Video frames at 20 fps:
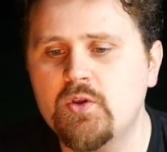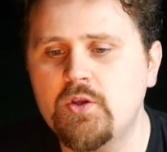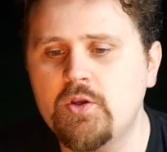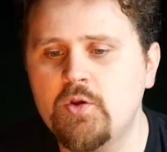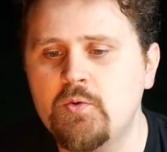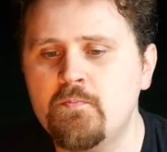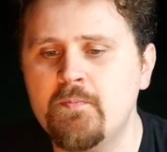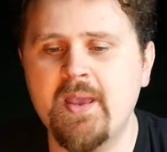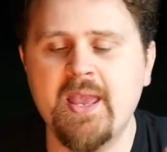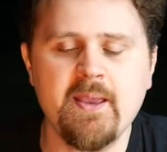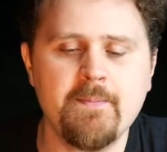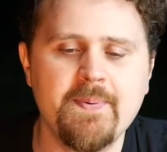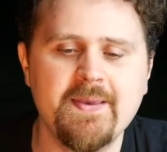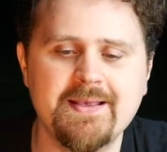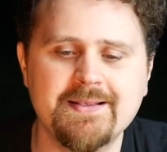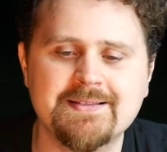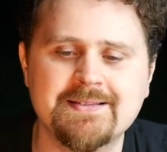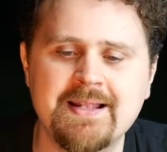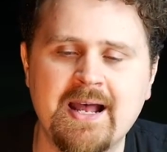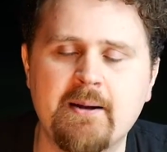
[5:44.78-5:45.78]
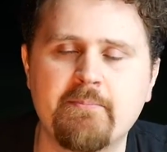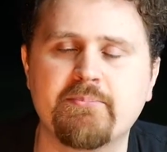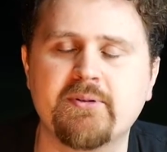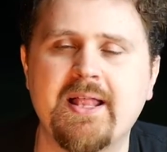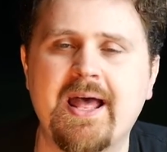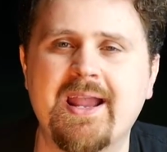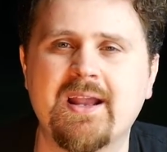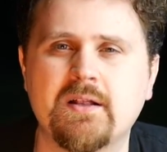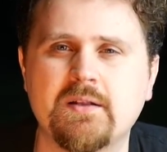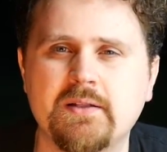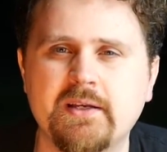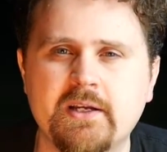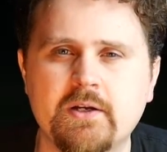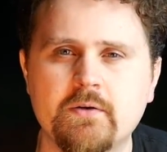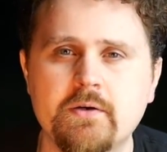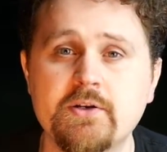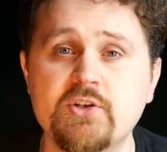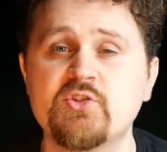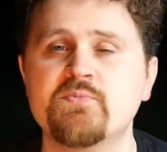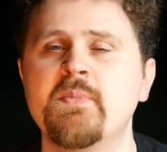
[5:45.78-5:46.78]
maybe it's not black
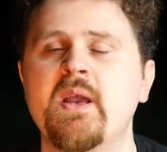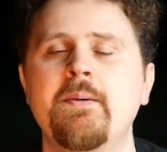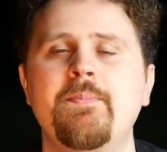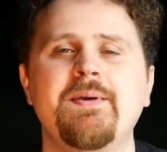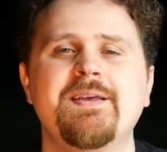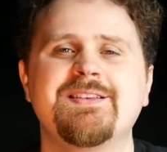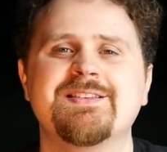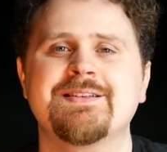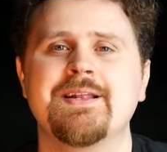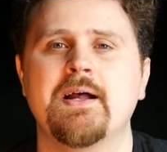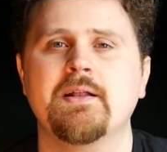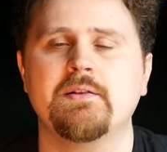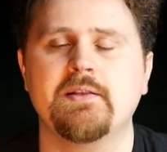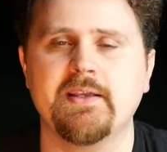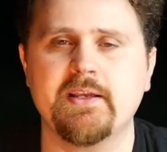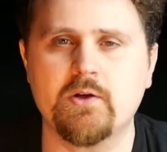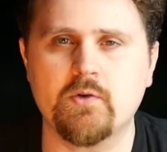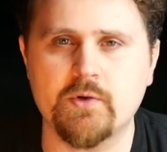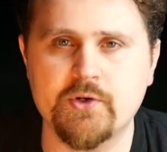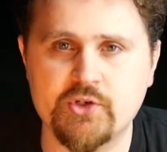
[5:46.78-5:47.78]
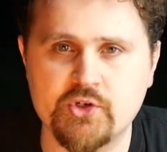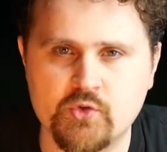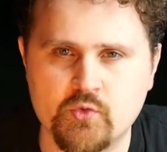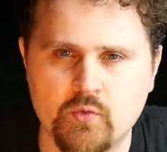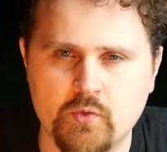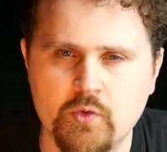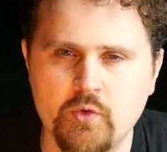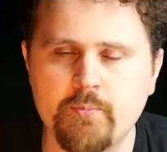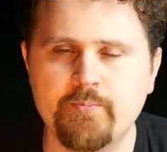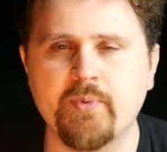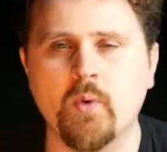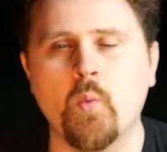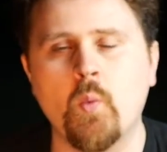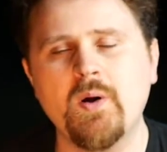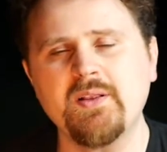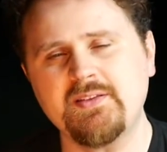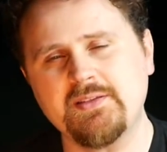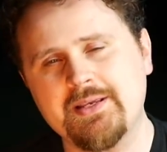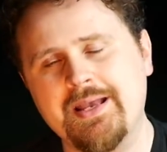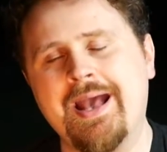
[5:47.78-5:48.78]
licorice, maybe it's not licorice root, but
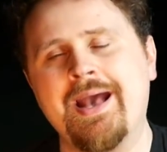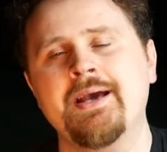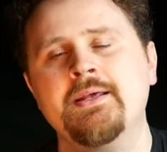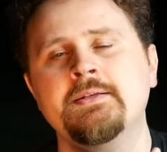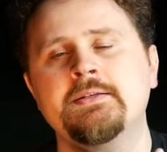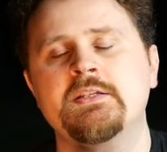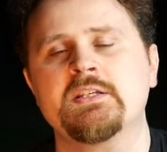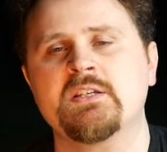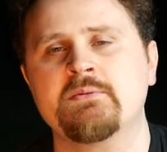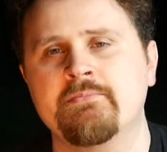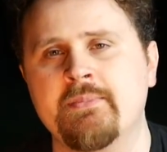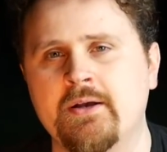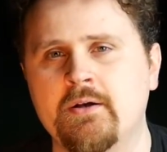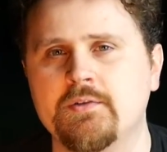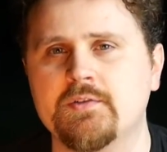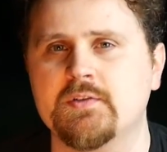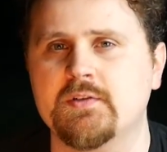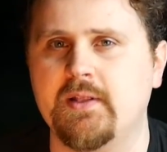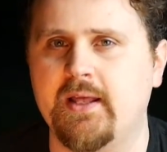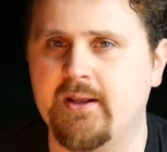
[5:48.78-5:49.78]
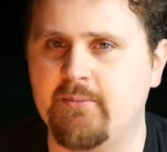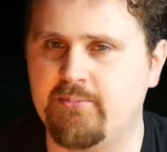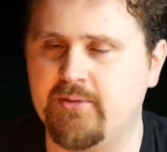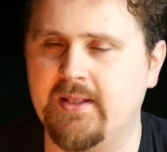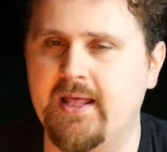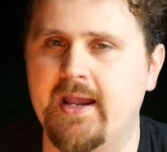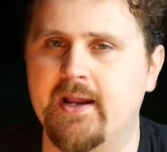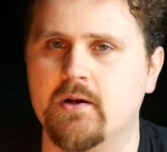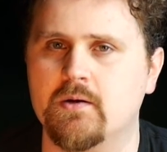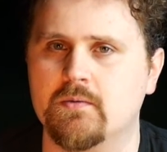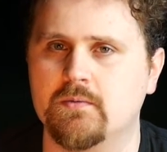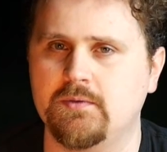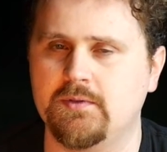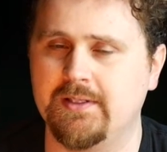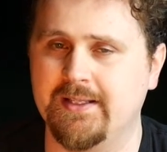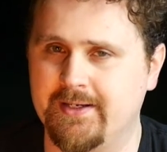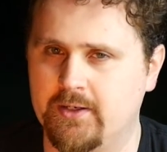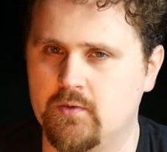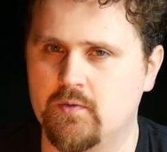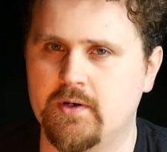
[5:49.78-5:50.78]
what kind of smells like black
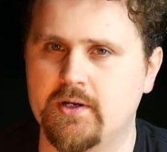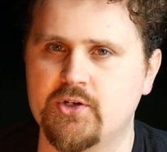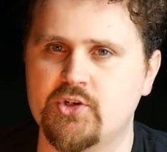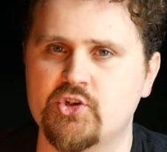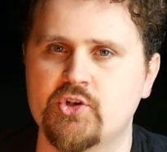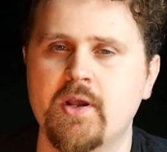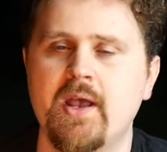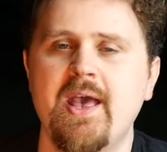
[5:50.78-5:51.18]
licorice?